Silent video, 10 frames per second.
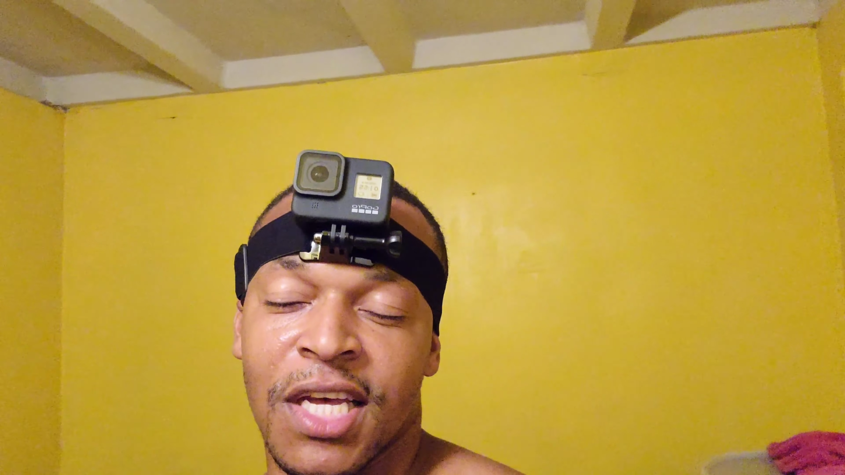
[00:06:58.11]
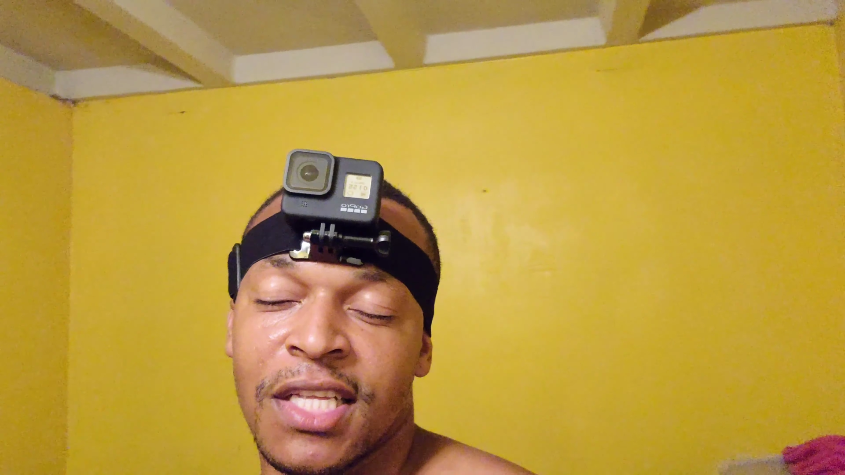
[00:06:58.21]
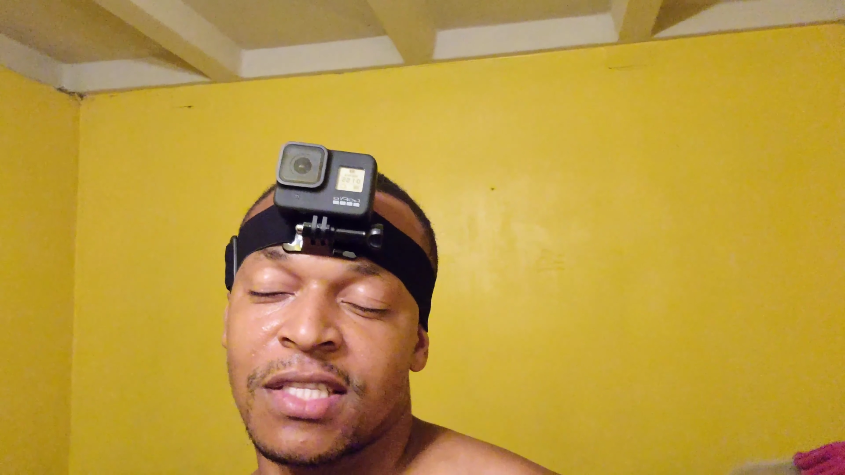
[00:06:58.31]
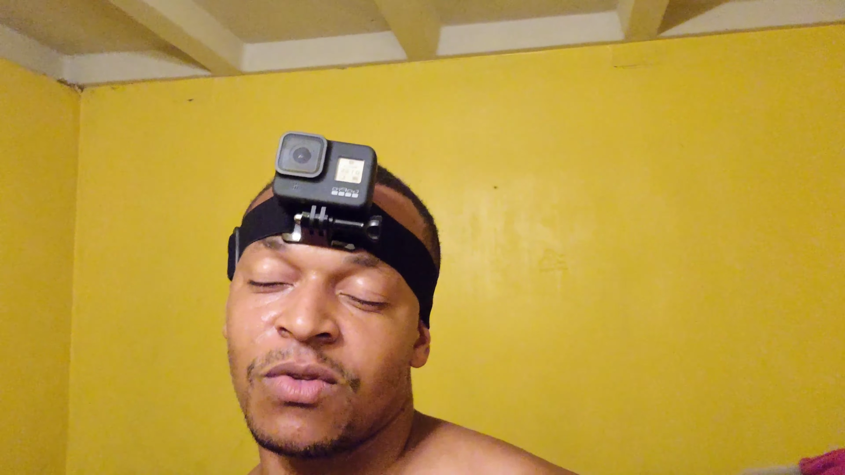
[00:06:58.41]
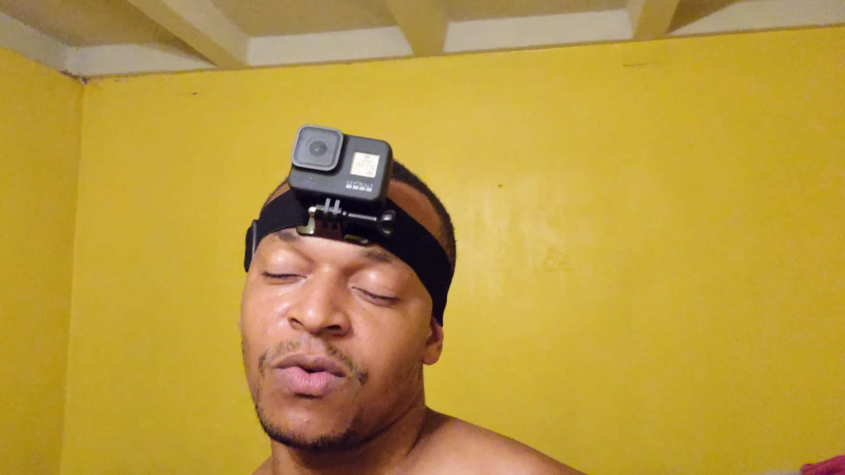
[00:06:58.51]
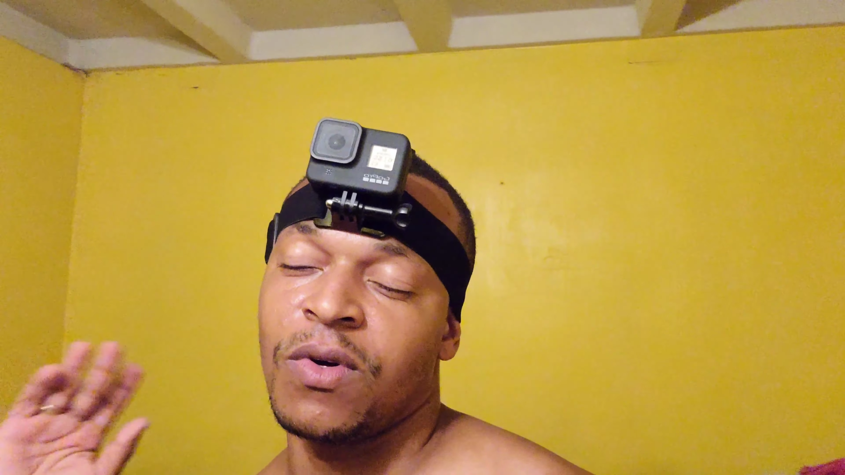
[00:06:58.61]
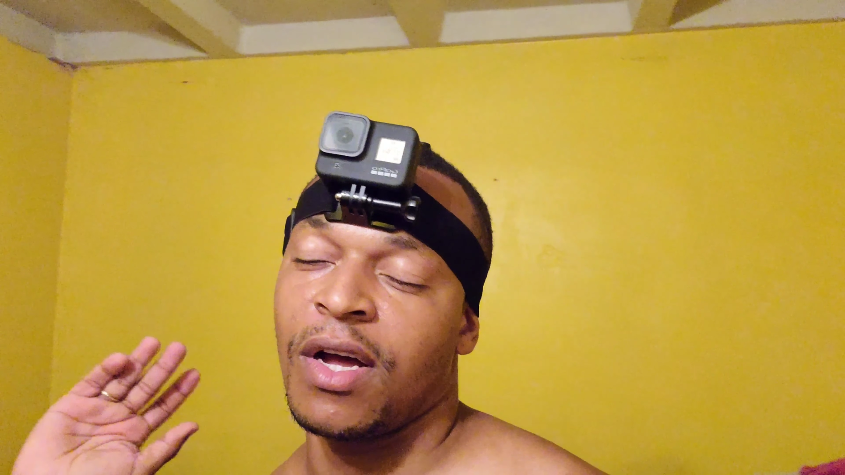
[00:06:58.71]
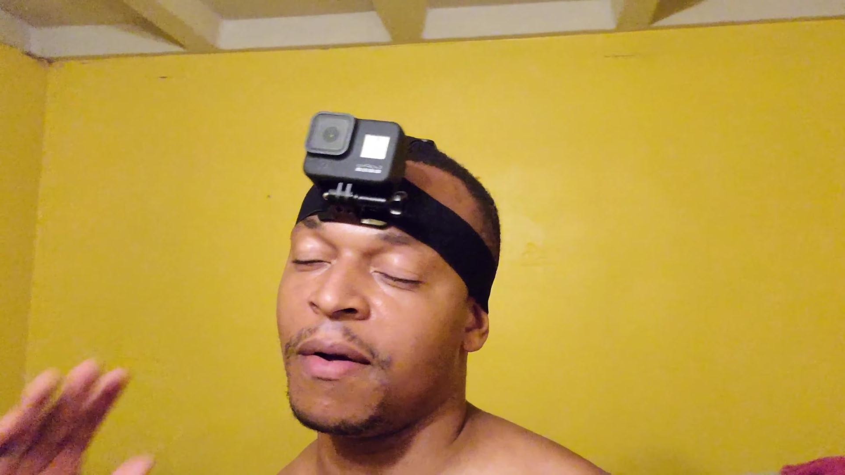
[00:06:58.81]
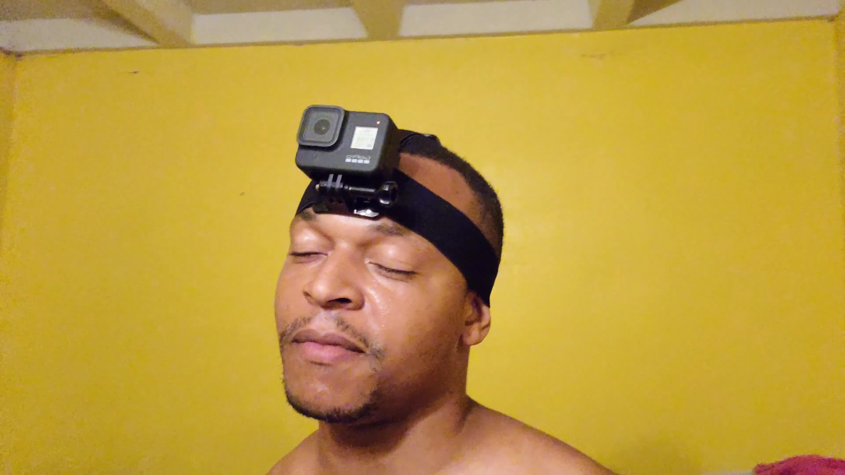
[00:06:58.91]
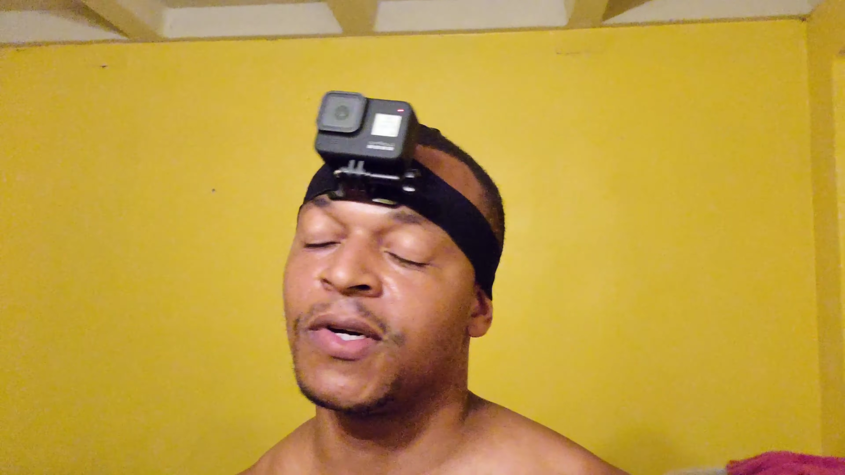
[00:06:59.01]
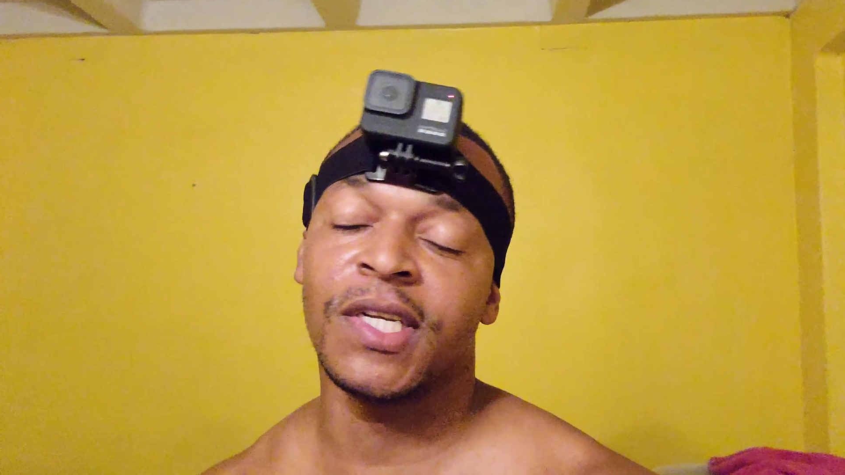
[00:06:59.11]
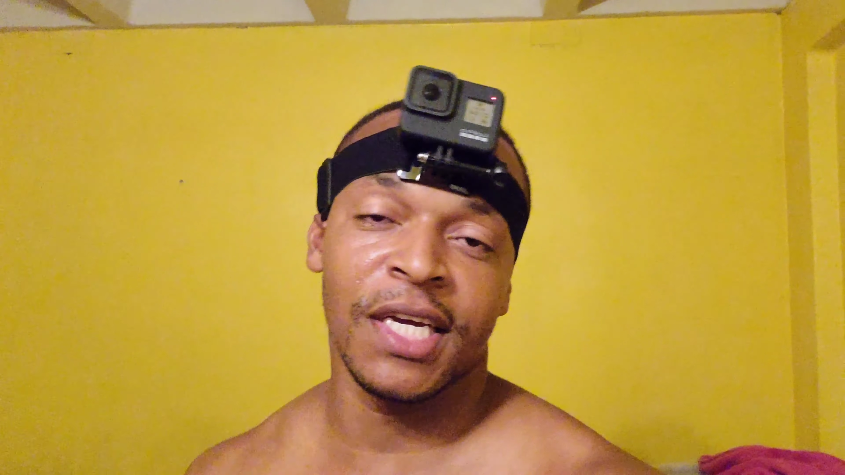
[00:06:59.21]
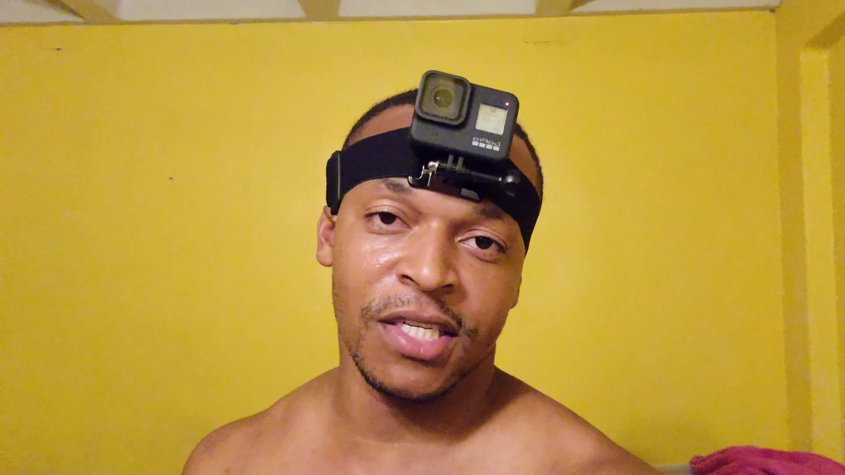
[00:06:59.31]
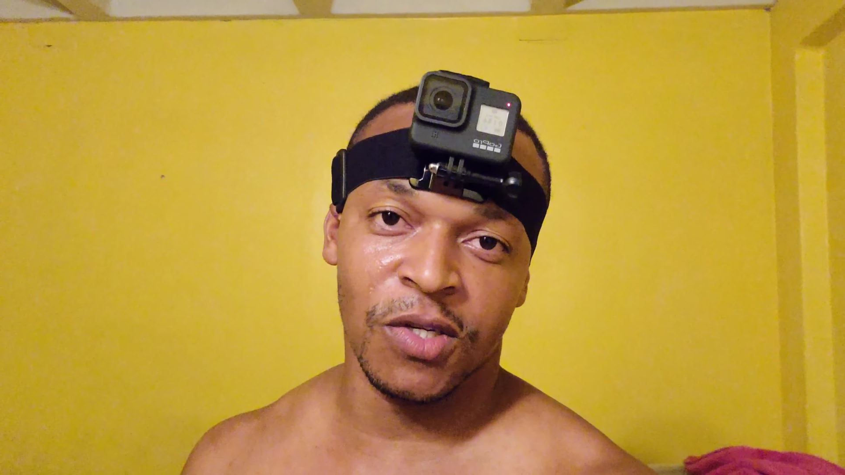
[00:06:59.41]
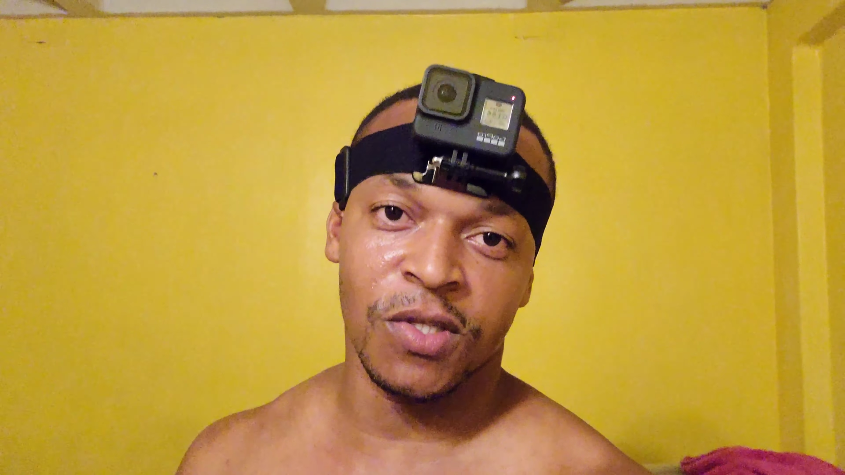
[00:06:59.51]
that I'm gonna
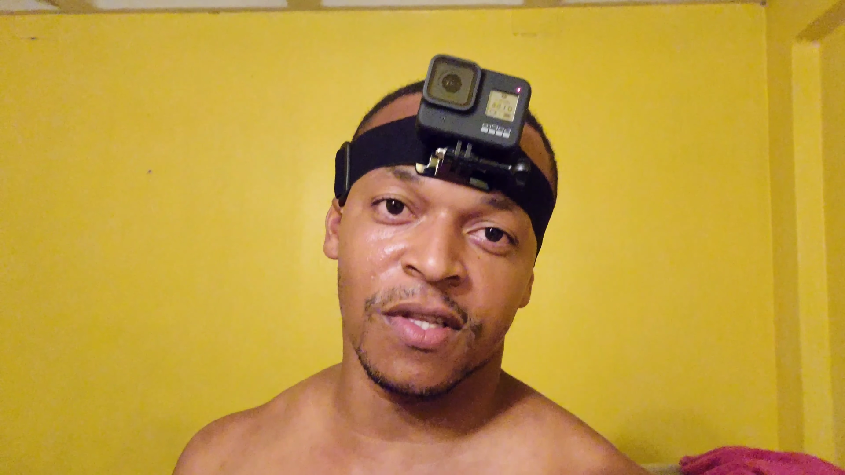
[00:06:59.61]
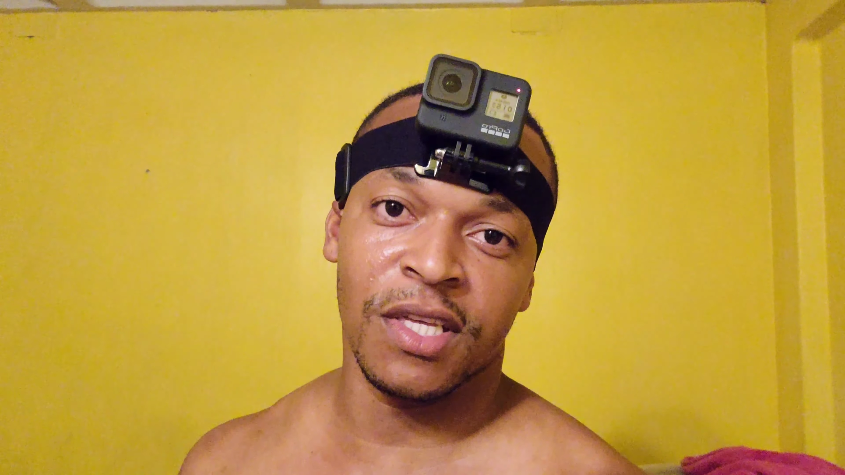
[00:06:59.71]
get out